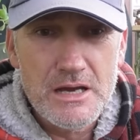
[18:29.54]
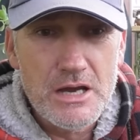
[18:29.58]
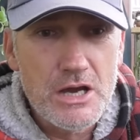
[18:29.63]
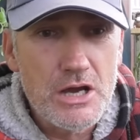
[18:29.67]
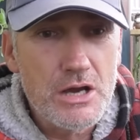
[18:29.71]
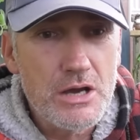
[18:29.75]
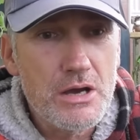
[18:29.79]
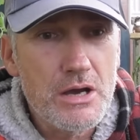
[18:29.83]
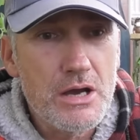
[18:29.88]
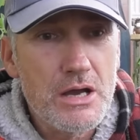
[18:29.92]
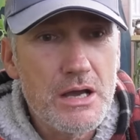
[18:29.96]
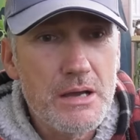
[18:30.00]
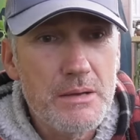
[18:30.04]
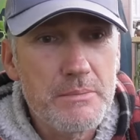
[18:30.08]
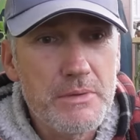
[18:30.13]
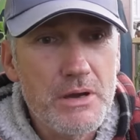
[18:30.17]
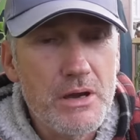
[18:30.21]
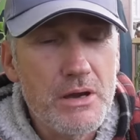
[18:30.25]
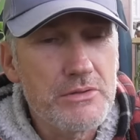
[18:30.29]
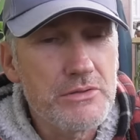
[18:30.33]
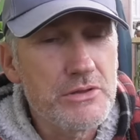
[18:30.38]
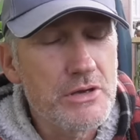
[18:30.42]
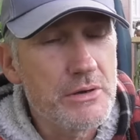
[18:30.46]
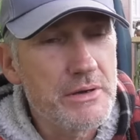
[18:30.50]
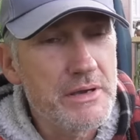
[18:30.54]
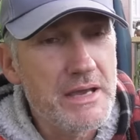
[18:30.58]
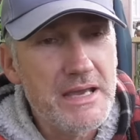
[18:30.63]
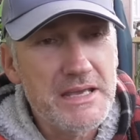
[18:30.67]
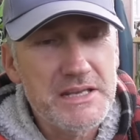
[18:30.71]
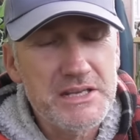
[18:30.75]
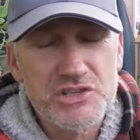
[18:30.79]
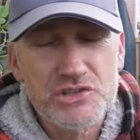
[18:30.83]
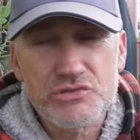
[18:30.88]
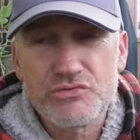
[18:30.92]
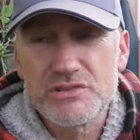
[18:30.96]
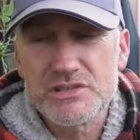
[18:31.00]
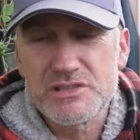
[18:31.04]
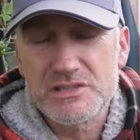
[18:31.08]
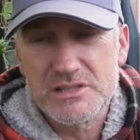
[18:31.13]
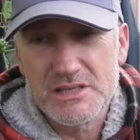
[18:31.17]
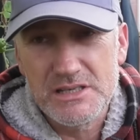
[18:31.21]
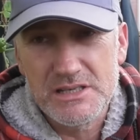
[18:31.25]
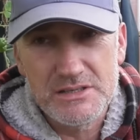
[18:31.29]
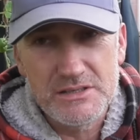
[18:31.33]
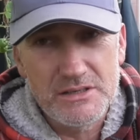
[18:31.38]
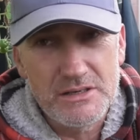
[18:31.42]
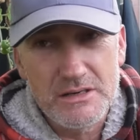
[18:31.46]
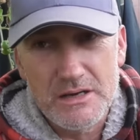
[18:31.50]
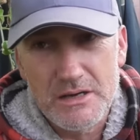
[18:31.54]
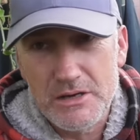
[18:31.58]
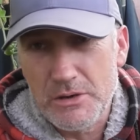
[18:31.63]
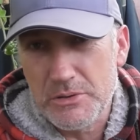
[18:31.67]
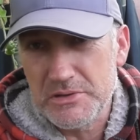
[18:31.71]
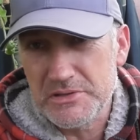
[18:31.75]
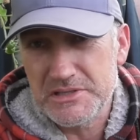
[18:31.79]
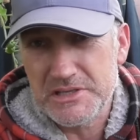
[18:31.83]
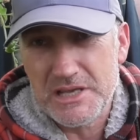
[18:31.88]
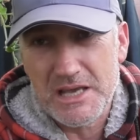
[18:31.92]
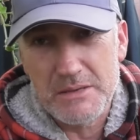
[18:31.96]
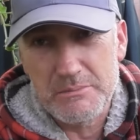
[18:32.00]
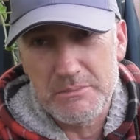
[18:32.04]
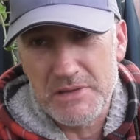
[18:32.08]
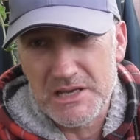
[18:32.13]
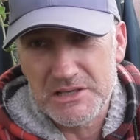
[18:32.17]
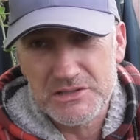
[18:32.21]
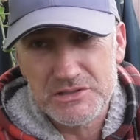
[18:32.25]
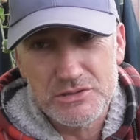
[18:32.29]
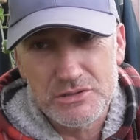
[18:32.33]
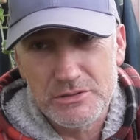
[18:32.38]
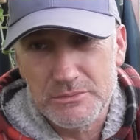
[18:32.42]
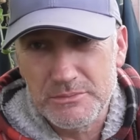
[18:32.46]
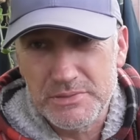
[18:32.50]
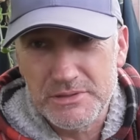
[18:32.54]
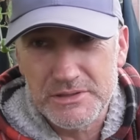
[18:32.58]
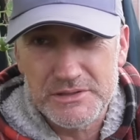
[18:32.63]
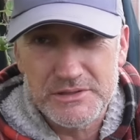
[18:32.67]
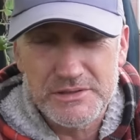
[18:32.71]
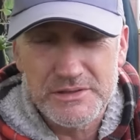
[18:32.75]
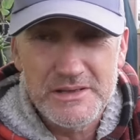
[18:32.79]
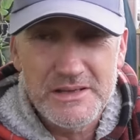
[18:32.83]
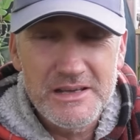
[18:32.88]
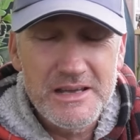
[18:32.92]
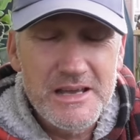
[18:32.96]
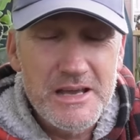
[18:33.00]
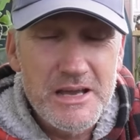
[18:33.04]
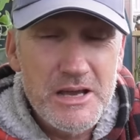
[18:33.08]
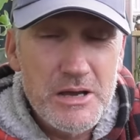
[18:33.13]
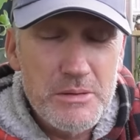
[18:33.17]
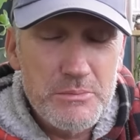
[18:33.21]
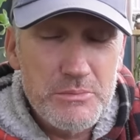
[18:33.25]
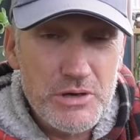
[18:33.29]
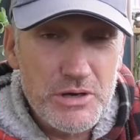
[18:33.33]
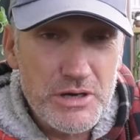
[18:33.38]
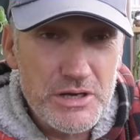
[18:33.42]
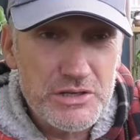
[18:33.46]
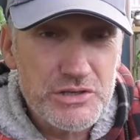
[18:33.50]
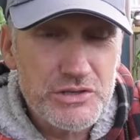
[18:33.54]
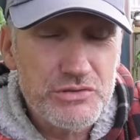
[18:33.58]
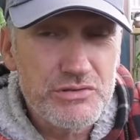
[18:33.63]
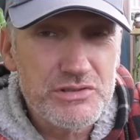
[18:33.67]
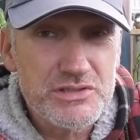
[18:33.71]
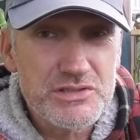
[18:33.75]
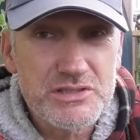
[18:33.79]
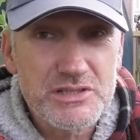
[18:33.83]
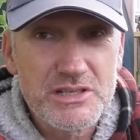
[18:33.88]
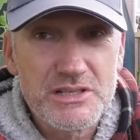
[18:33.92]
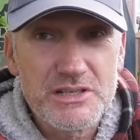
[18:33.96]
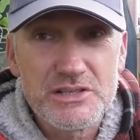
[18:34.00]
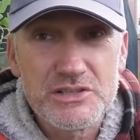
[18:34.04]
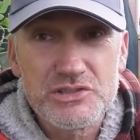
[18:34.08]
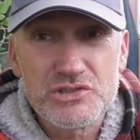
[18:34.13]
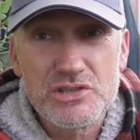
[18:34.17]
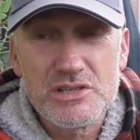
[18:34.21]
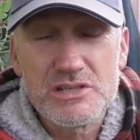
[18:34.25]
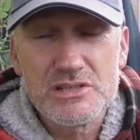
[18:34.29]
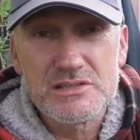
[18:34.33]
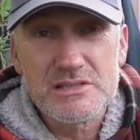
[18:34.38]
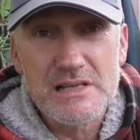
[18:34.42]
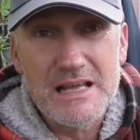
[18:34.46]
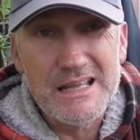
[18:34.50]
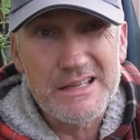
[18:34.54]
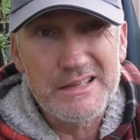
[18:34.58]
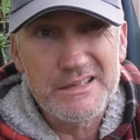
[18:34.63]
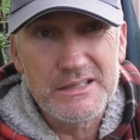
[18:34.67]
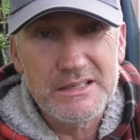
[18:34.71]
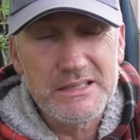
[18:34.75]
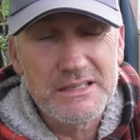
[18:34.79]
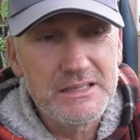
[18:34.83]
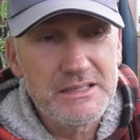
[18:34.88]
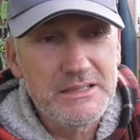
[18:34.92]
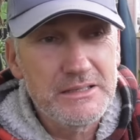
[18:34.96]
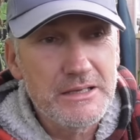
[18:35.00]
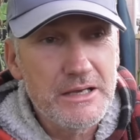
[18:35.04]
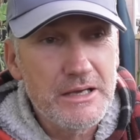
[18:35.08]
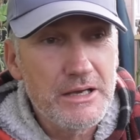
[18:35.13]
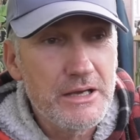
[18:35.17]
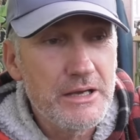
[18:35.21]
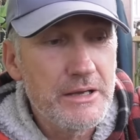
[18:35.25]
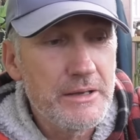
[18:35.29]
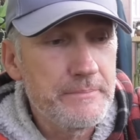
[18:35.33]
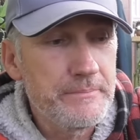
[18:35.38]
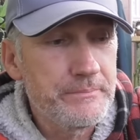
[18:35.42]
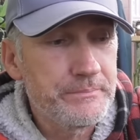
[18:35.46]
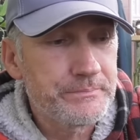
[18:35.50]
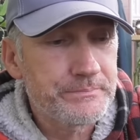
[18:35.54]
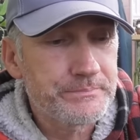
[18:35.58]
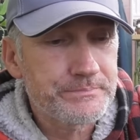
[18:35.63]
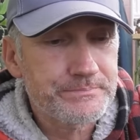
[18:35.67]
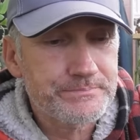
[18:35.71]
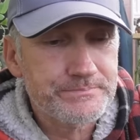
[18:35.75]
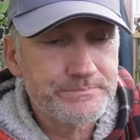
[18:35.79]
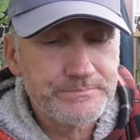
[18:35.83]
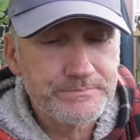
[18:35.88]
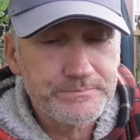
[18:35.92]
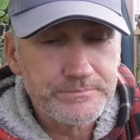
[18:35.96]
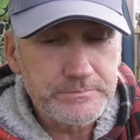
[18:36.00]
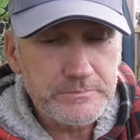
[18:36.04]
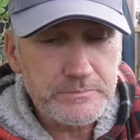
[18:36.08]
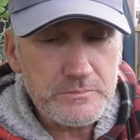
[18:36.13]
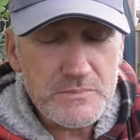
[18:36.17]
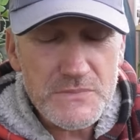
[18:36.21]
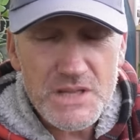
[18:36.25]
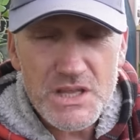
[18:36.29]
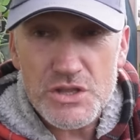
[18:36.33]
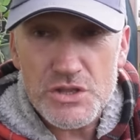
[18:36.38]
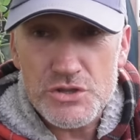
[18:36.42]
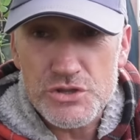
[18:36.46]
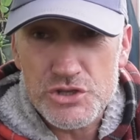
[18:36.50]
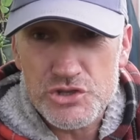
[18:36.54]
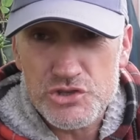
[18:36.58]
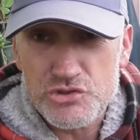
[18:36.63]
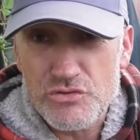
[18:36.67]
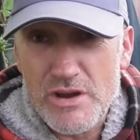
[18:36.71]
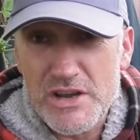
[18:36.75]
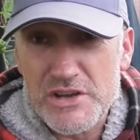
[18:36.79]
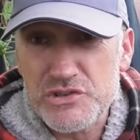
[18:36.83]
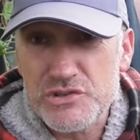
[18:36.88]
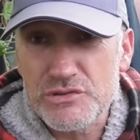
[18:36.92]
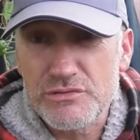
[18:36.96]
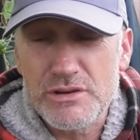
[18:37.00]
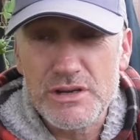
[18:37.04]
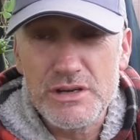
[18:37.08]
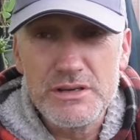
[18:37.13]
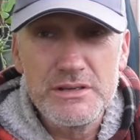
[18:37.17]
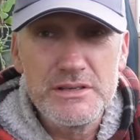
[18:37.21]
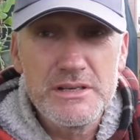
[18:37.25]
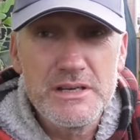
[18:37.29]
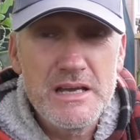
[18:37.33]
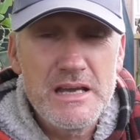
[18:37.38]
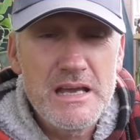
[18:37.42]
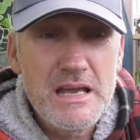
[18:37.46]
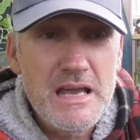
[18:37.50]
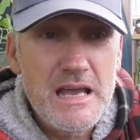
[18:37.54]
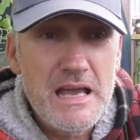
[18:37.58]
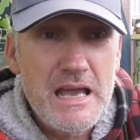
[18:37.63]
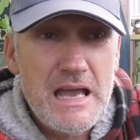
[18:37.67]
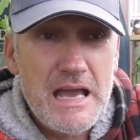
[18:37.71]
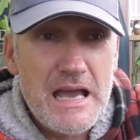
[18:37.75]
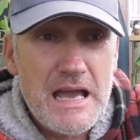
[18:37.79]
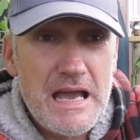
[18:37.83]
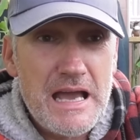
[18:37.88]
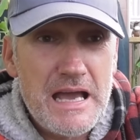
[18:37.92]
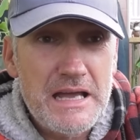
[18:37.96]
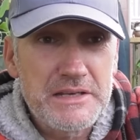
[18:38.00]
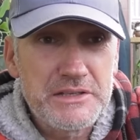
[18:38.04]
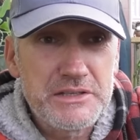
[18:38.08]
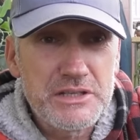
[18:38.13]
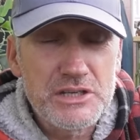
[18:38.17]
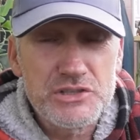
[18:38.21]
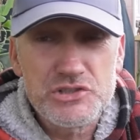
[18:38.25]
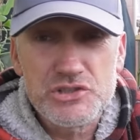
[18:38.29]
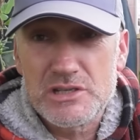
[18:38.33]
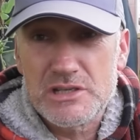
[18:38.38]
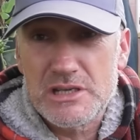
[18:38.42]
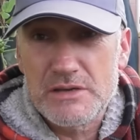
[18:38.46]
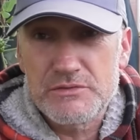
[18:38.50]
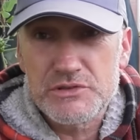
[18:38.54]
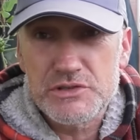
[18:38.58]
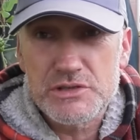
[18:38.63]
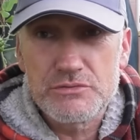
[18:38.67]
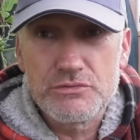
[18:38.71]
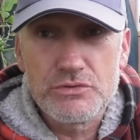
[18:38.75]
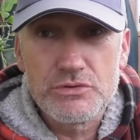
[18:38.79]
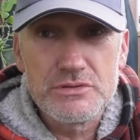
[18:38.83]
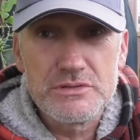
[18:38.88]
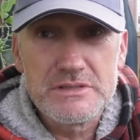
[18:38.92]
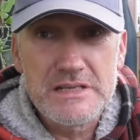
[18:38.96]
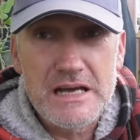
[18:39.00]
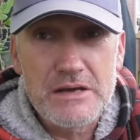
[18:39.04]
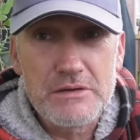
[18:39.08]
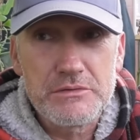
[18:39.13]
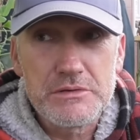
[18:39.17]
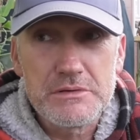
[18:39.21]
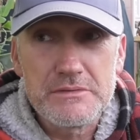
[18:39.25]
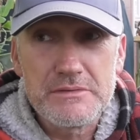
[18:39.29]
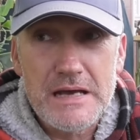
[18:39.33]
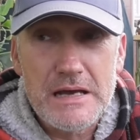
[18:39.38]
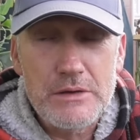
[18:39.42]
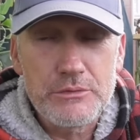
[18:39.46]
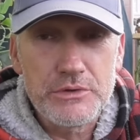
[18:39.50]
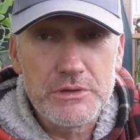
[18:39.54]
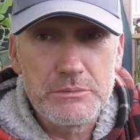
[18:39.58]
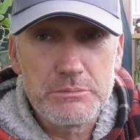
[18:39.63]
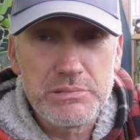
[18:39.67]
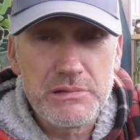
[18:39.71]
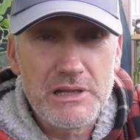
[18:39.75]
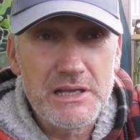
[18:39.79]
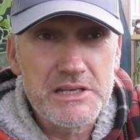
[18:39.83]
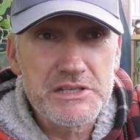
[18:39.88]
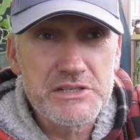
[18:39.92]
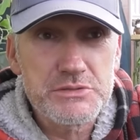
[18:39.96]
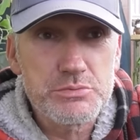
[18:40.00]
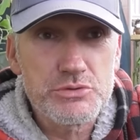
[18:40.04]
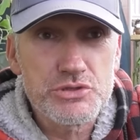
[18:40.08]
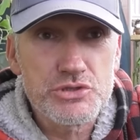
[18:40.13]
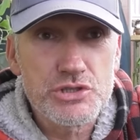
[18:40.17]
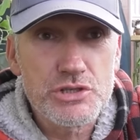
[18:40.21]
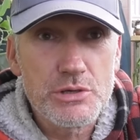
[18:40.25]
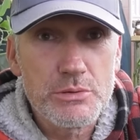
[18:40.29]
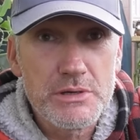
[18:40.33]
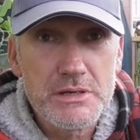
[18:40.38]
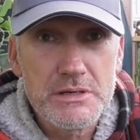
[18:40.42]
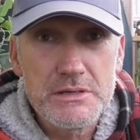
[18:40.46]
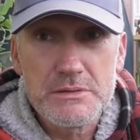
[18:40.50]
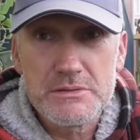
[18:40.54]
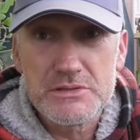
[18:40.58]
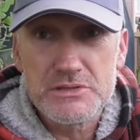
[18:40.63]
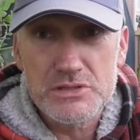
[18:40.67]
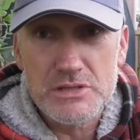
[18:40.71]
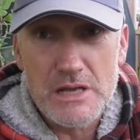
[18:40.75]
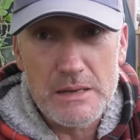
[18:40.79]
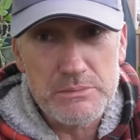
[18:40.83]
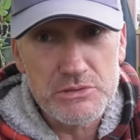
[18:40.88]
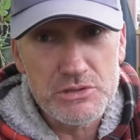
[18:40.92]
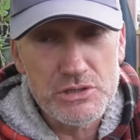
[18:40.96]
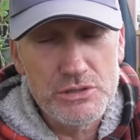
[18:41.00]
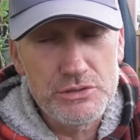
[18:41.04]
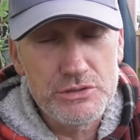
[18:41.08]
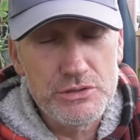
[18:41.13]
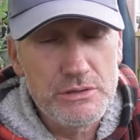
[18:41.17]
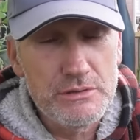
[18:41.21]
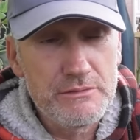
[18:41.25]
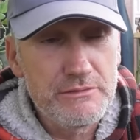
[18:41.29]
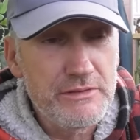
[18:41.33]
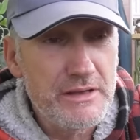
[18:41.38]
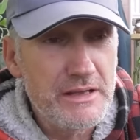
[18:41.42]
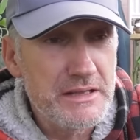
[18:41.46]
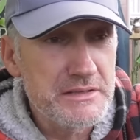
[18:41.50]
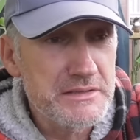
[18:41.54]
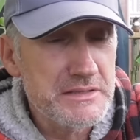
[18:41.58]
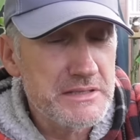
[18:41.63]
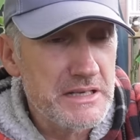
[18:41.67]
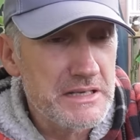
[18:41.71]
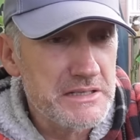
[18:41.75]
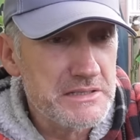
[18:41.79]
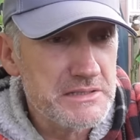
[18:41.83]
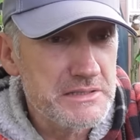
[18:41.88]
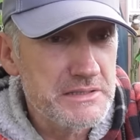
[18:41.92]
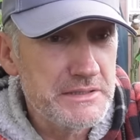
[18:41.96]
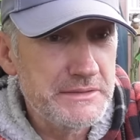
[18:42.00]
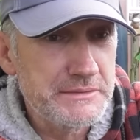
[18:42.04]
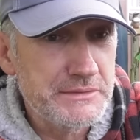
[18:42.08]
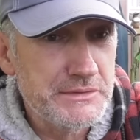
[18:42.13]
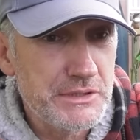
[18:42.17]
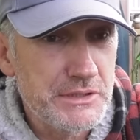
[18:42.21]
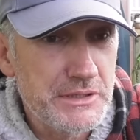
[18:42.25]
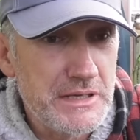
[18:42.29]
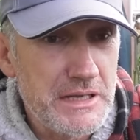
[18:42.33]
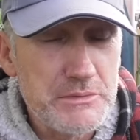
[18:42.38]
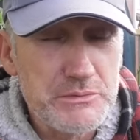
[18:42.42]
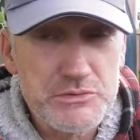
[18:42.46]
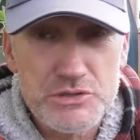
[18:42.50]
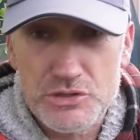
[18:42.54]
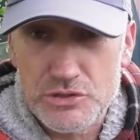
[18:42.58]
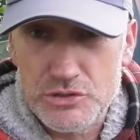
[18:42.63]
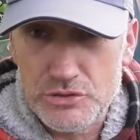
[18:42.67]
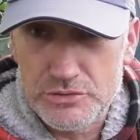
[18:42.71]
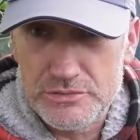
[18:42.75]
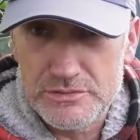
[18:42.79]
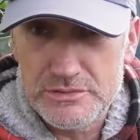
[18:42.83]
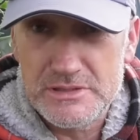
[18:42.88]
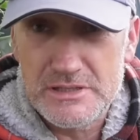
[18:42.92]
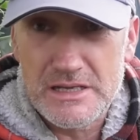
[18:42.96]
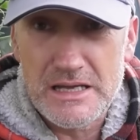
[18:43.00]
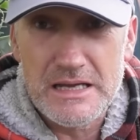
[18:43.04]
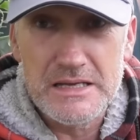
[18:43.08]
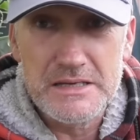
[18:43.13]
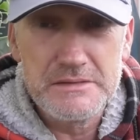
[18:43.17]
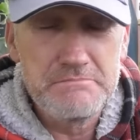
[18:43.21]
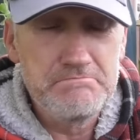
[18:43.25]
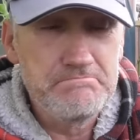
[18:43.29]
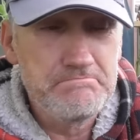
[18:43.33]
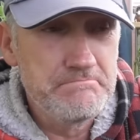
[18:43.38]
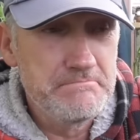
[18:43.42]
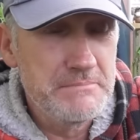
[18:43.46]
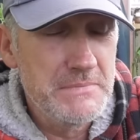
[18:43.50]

Uh, um, no, it ain't, it's Christina, I always get mixed up. But uh, Christina, she's like the um, the treasurer, and uh, she gave us a rundown of how the place was doing, and it's absolutely doing fantastic, so that's a good sign.